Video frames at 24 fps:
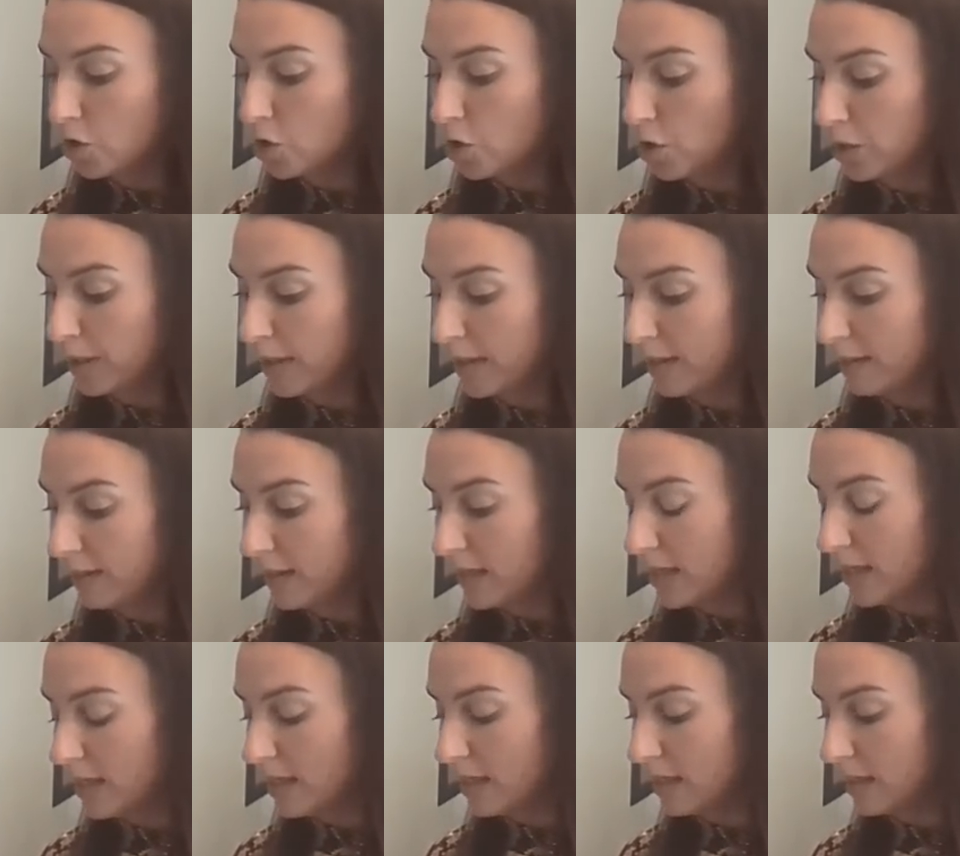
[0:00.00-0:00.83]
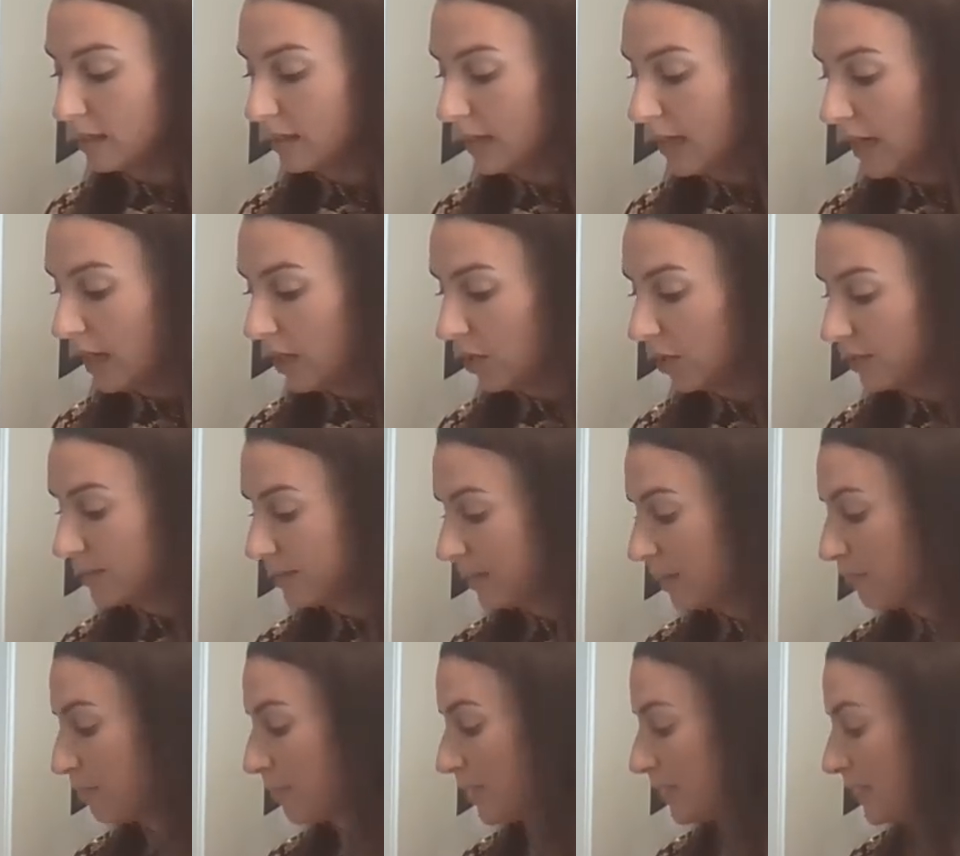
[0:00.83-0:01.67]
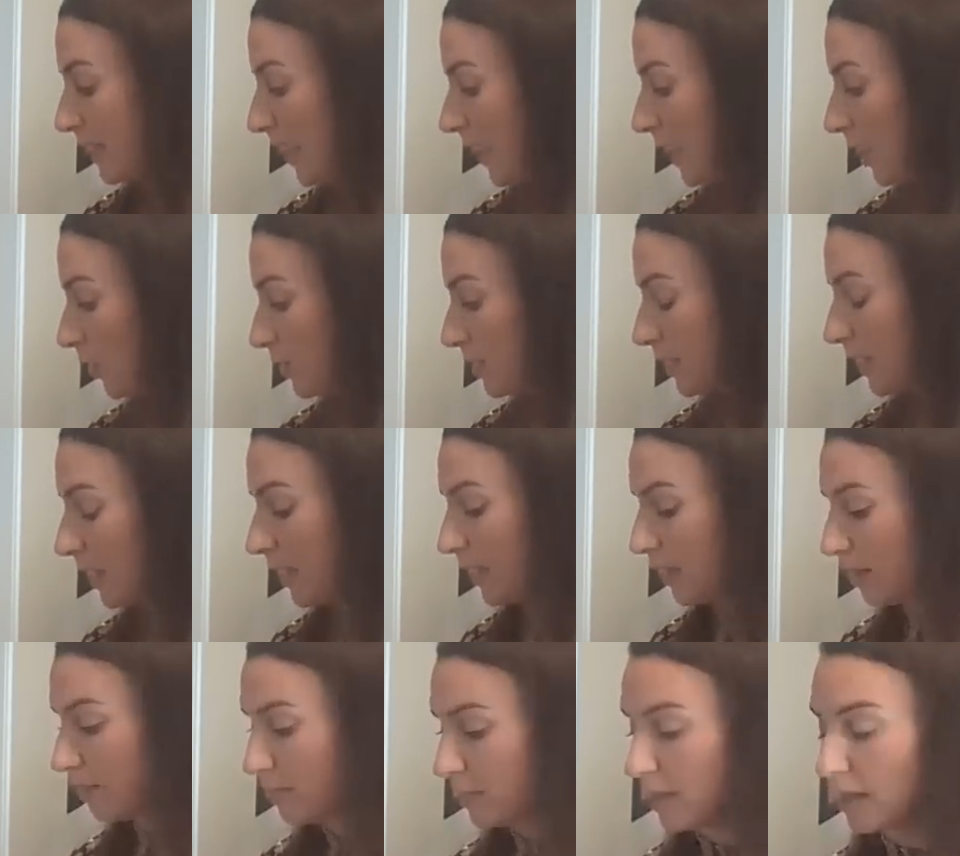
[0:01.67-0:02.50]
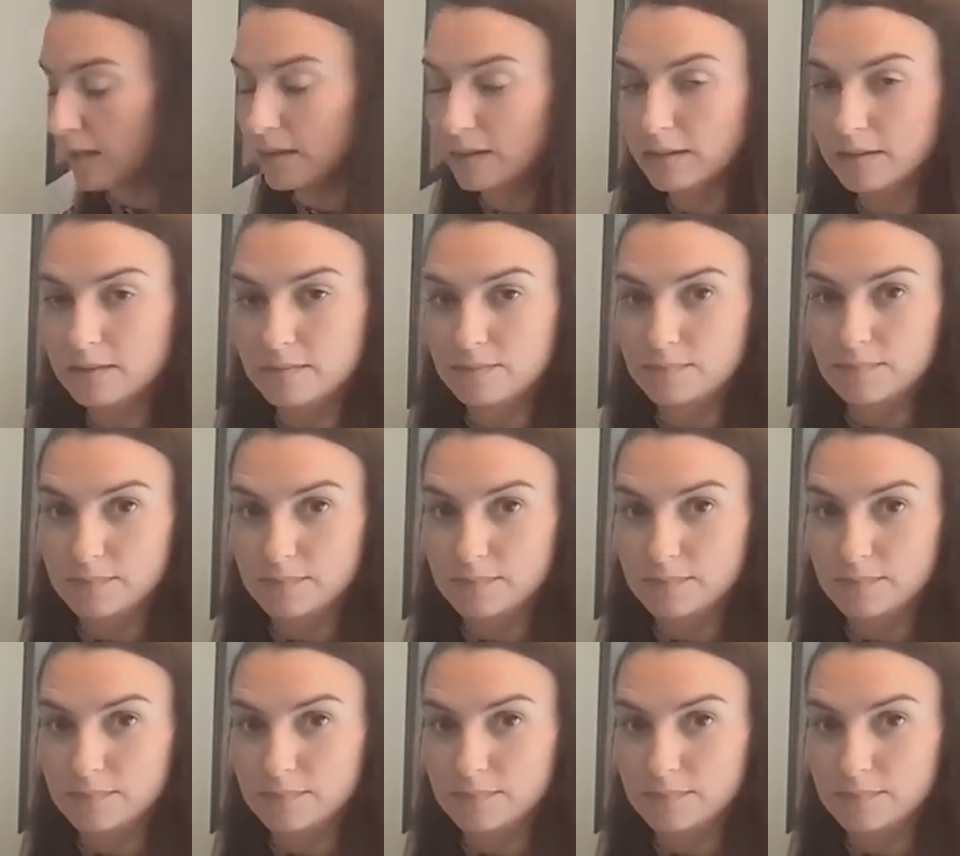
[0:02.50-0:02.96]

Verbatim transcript: cooking the carrots and potatoes, getting them oh,